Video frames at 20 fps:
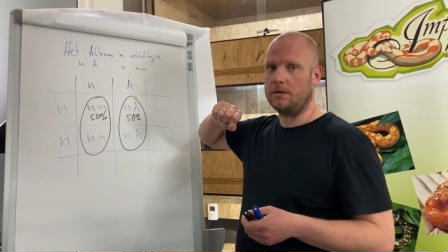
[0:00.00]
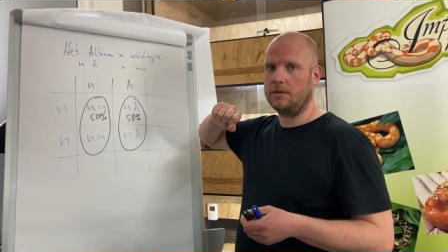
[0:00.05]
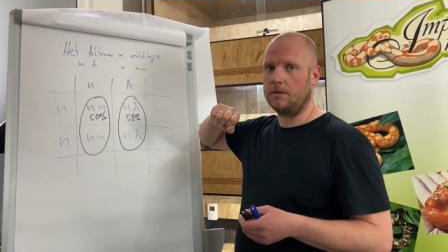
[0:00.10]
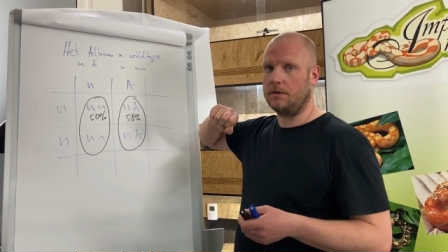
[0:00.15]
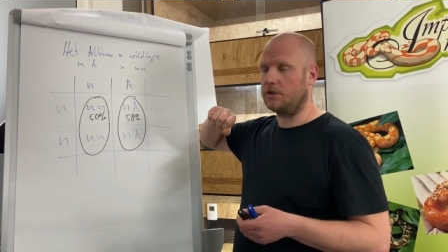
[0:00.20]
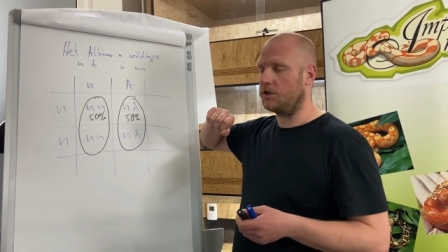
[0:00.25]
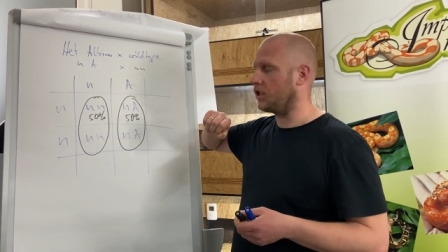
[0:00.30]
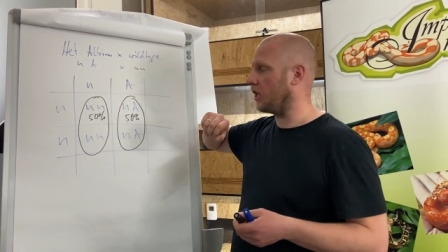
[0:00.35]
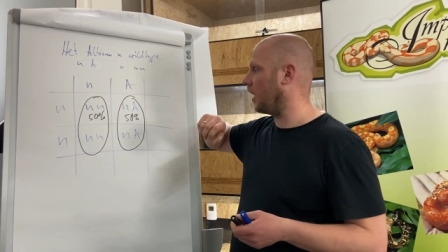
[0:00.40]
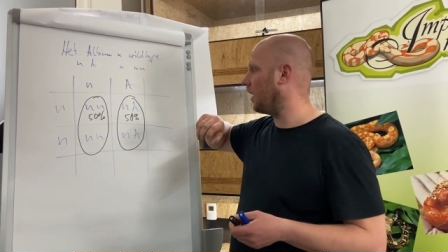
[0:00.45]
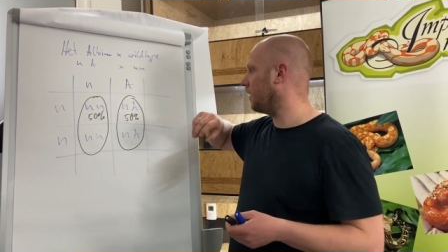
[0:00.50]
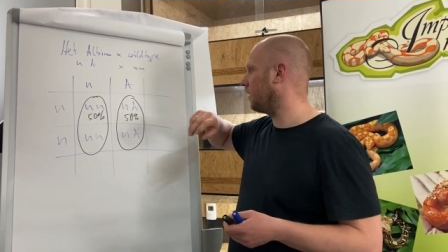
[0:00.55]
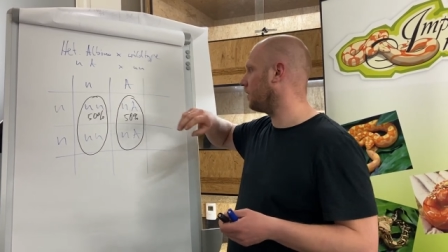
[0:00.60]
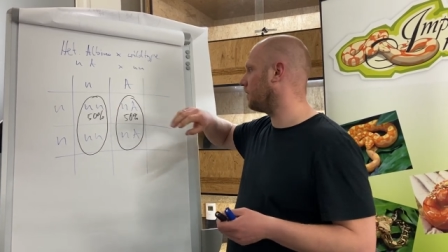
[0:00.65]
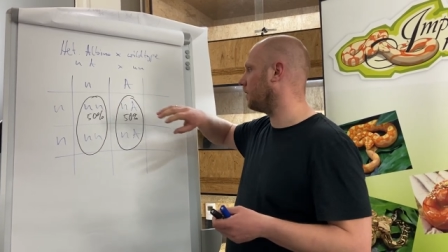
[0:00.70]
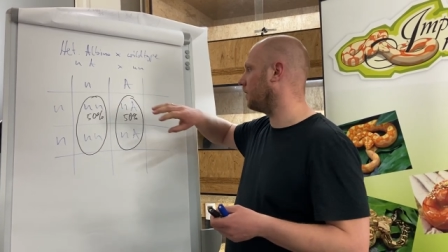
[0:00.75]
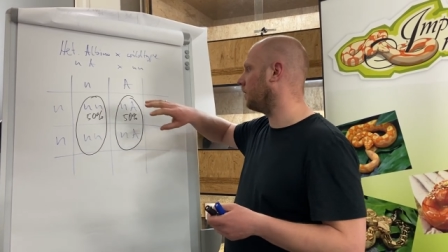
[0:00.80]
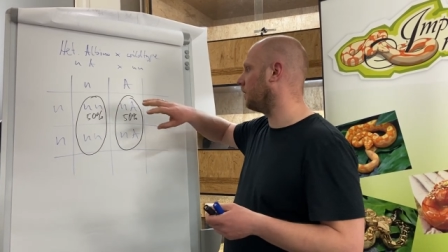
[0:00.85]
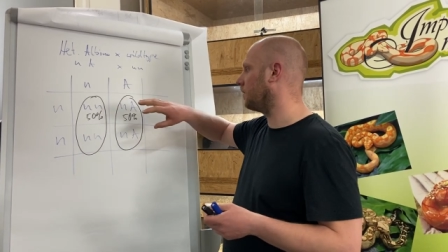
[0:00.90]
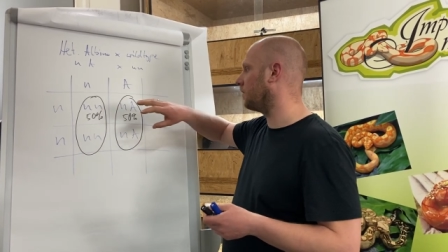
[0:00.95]
the chance
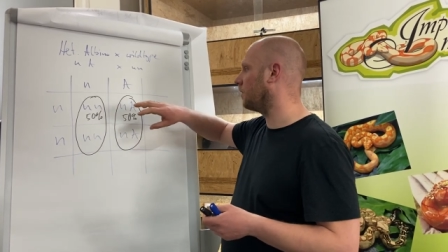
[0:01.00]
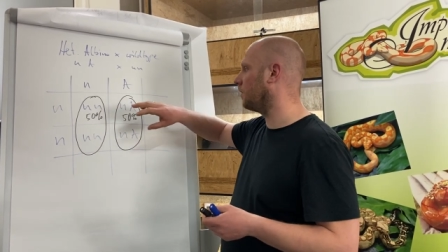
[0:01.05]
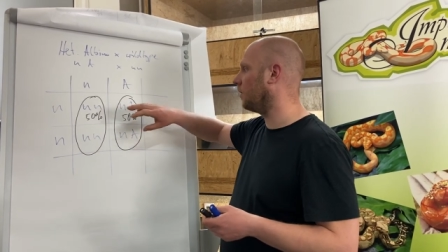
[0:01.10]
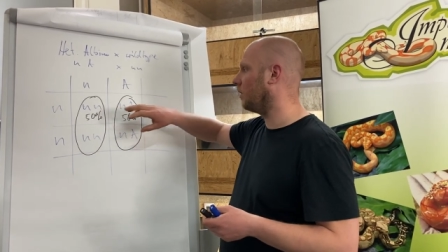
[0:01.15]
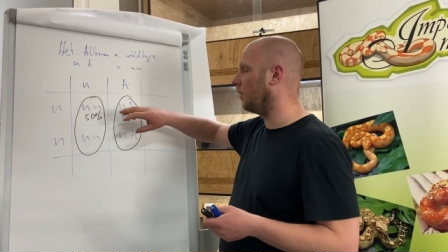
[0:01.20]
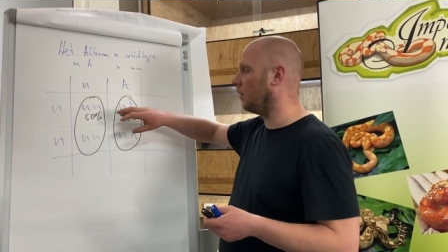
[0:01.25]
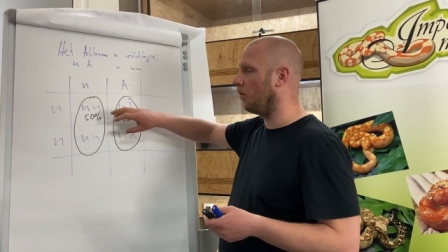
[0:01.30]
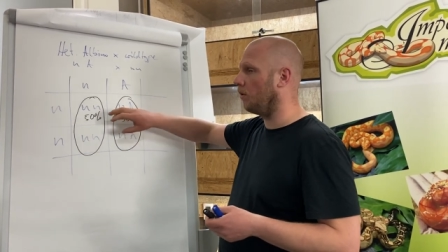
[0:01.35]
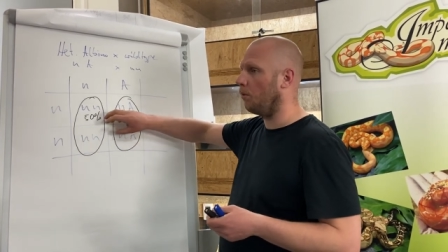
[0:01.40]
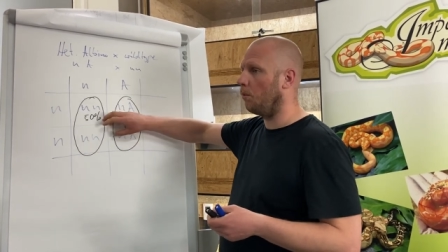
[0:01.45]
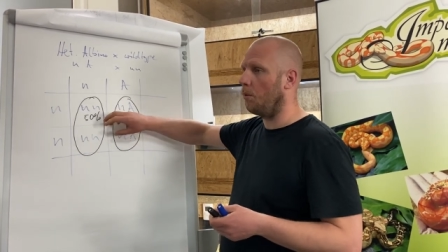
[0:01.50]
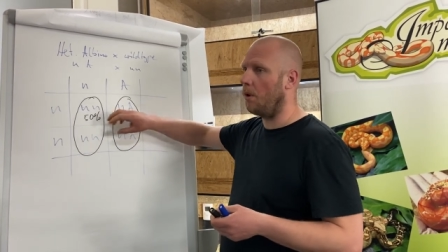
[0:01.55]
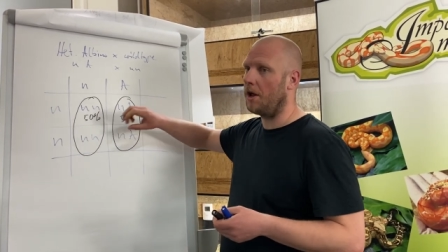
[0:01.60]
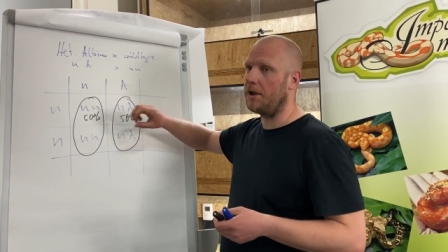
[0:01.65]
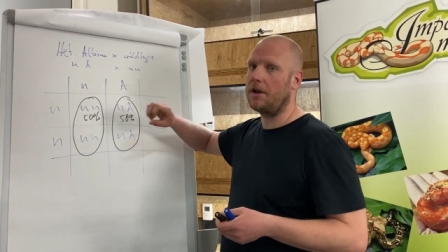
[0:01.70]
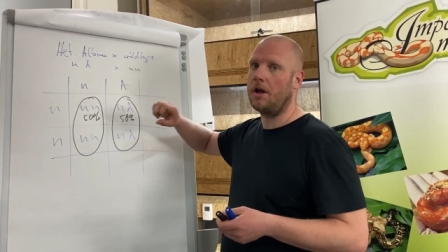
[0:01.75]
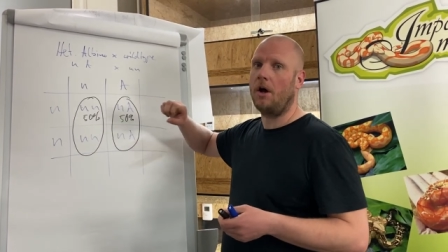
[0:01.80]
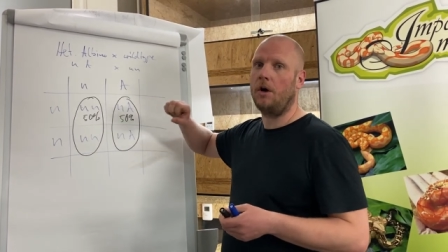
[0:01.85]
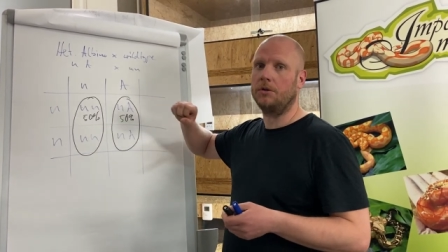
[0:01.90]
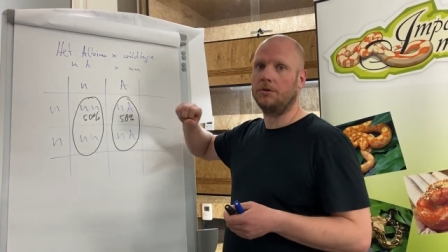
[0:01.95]
is
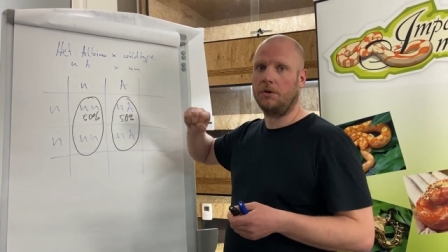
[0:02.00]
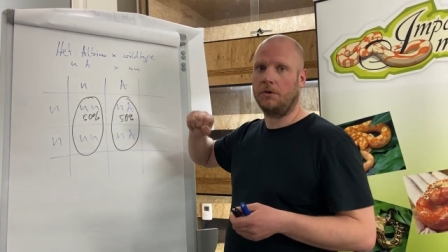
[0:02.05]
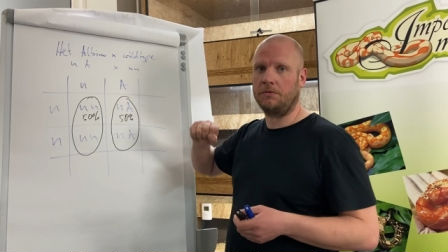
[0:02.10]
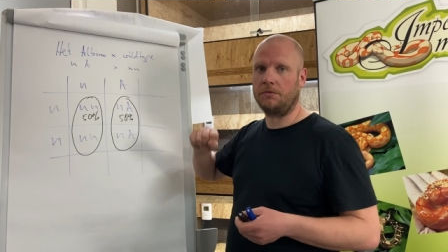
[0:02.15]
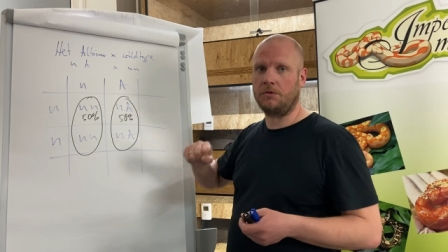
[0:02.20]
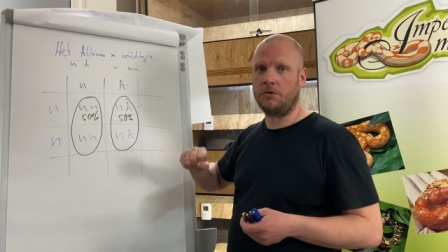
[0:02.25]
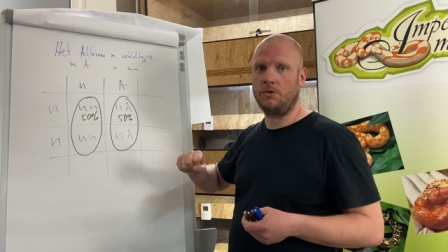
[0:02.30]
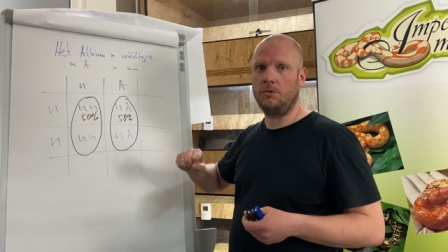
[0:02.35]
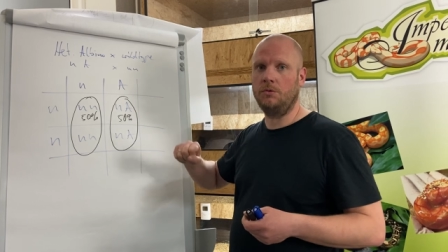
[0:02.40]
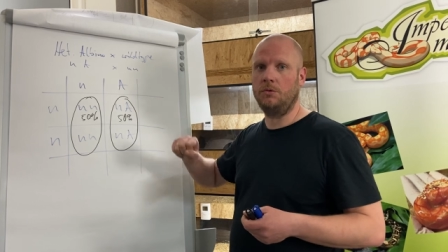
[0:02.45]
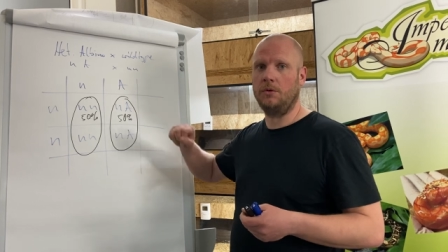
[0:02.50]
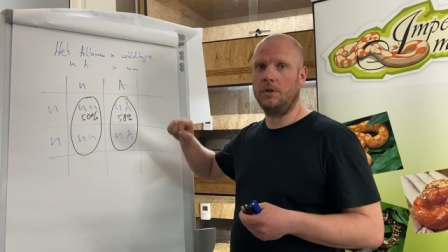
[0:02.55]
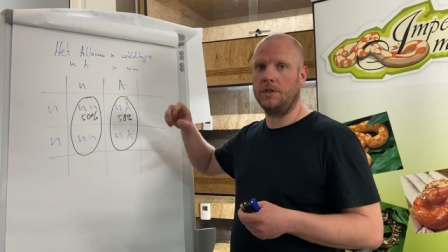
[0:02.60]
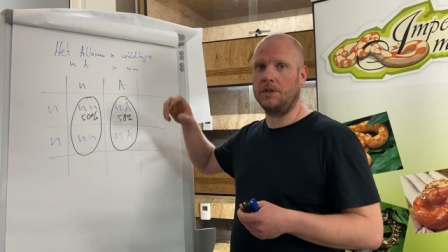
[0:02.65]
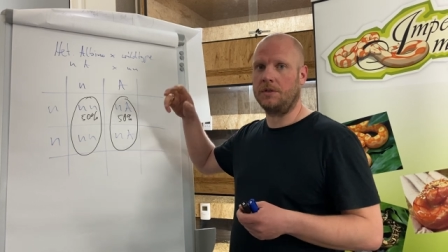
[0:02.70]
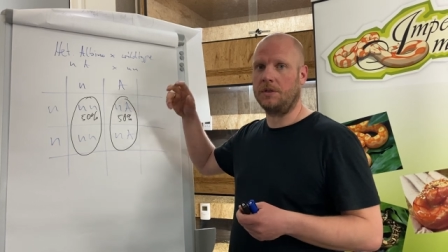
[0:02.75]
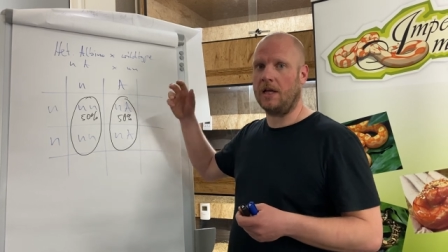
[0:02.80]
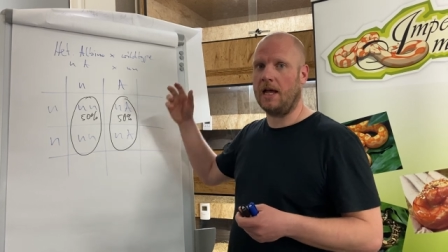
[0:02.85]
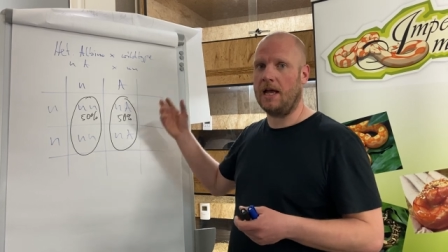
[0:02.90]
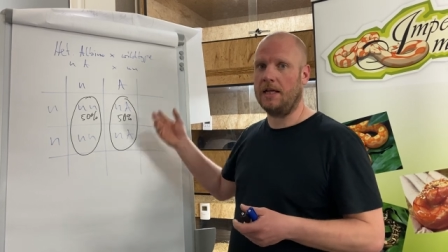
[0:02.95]
one out of two
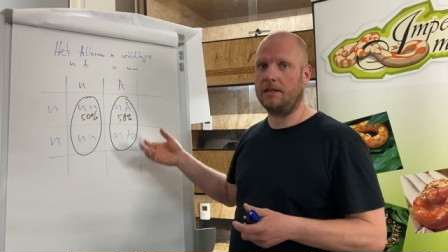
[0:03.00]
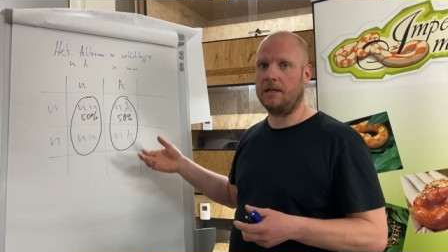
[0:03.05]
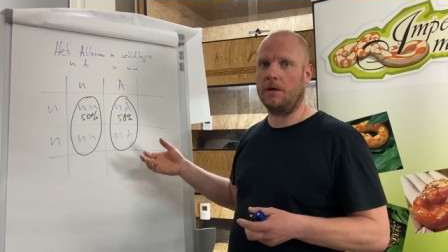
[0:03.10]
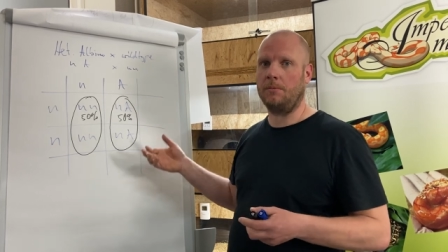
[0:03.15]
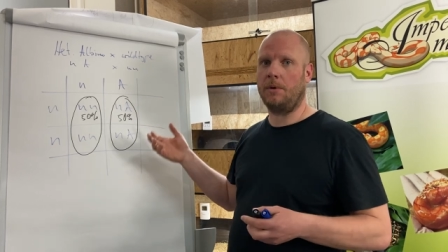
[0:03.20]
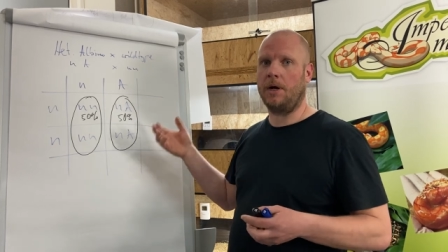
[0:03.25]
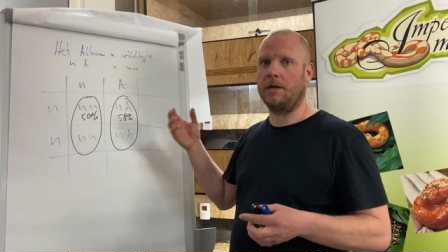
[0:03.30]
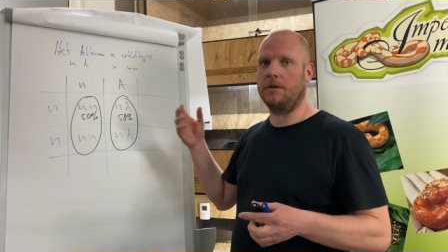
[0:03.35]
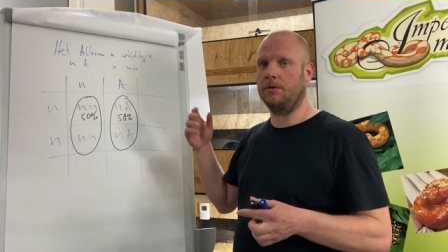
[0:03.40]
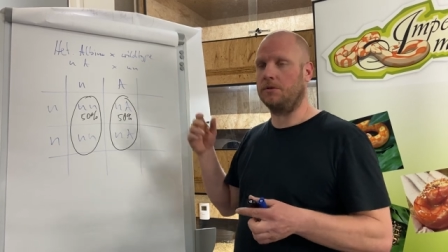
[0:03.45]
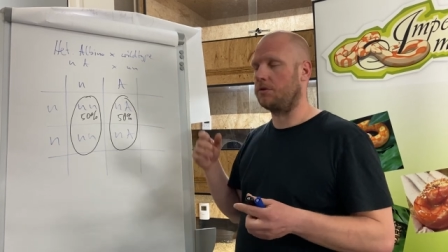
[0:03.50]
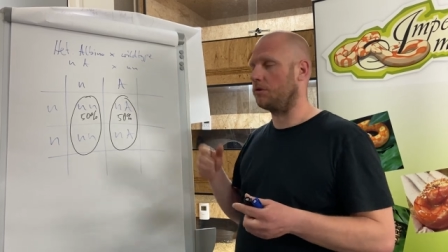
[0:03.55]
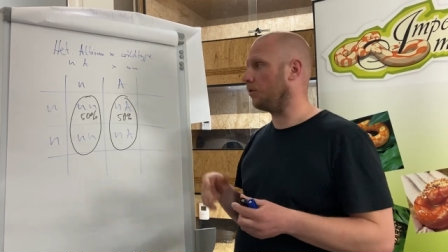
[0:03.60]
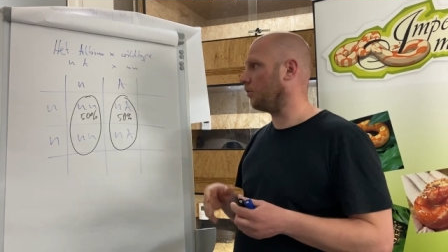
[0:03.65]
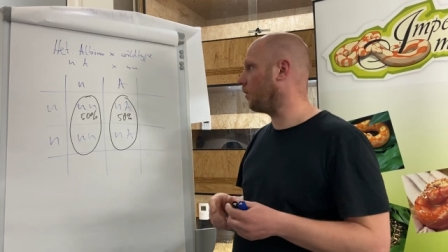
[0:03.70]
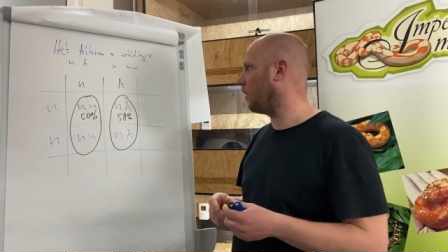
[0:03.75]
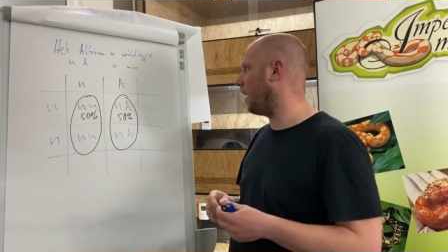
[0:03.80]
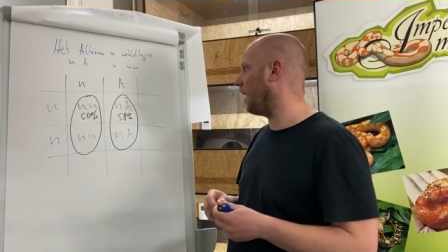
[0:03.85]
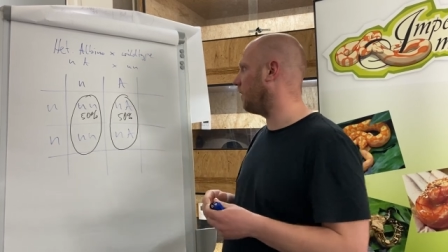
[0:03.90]
is a het albino, so you